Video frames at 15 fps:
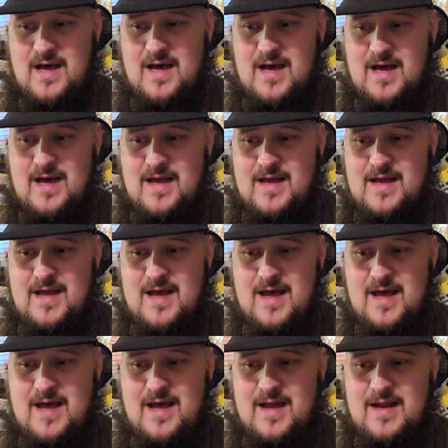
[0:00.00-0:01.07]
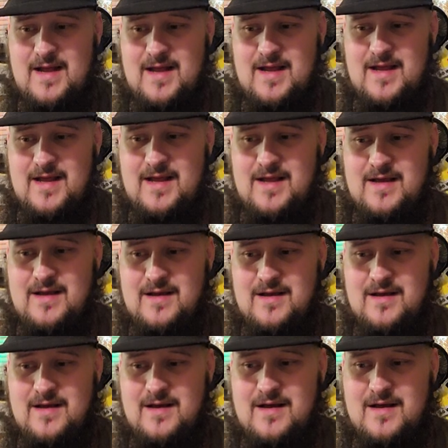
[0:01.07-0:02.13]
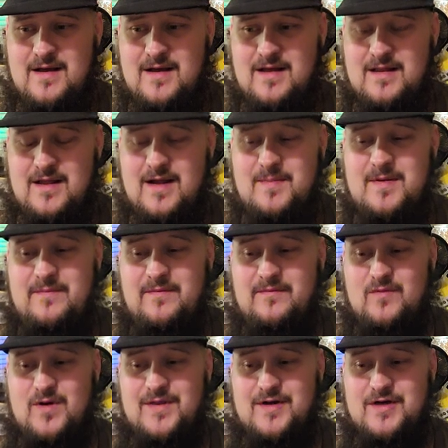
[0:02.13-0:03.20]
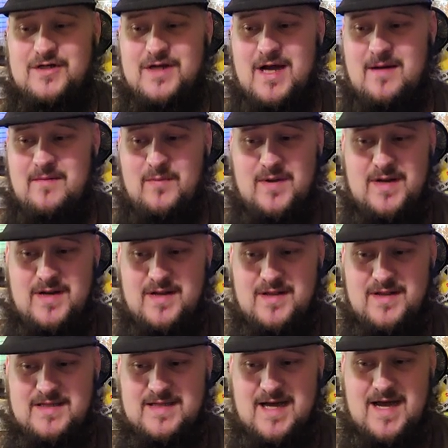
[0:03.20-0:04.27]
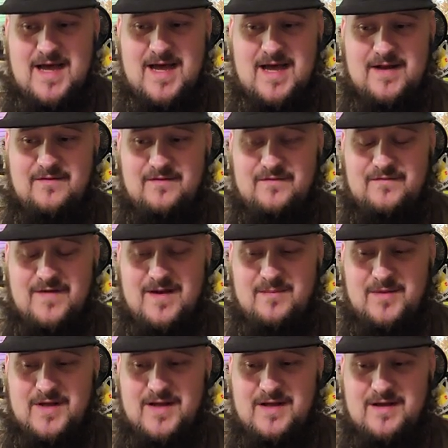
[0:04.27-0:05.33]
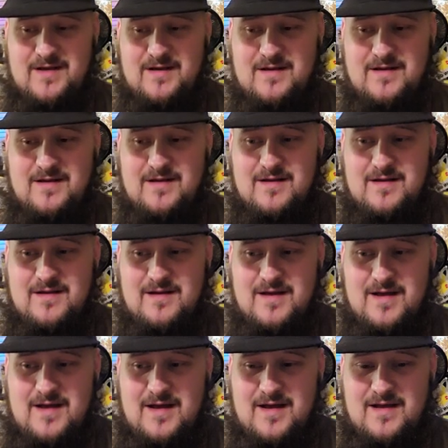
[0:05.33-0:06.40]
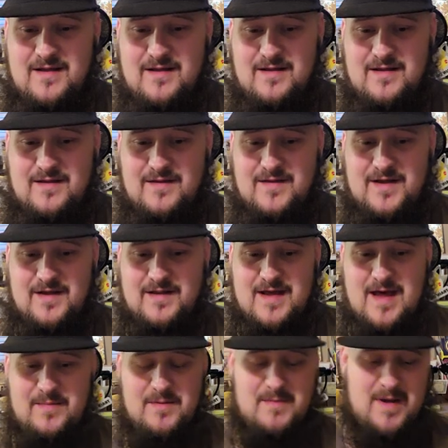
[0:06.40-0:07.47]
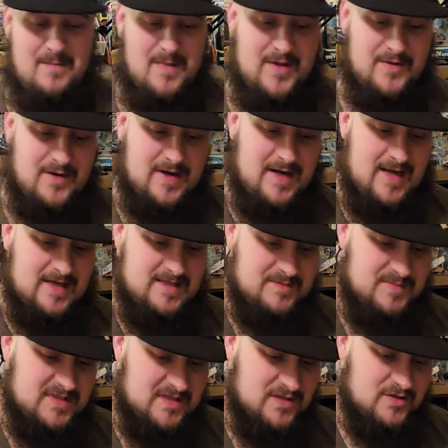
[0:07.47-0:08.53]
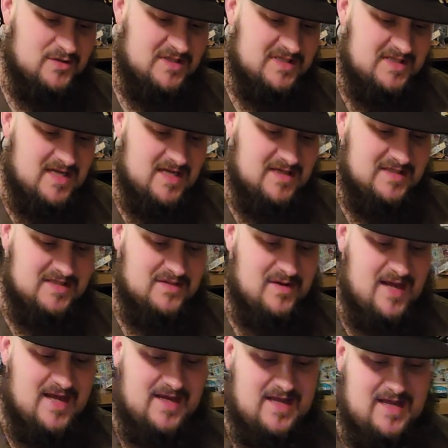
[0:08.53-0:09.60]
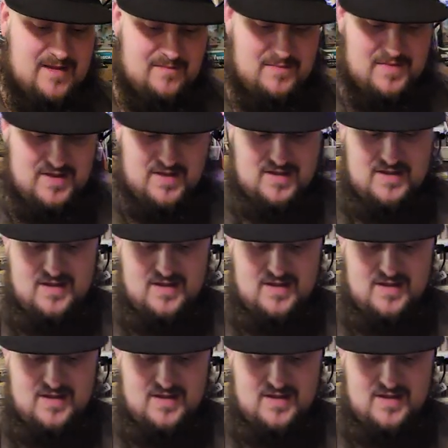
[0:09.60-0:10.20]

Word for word: I had a, a lot of people quit their job and went and done this. I had a family, uh, thing that happened. My mother had had some surgeries done, so I came,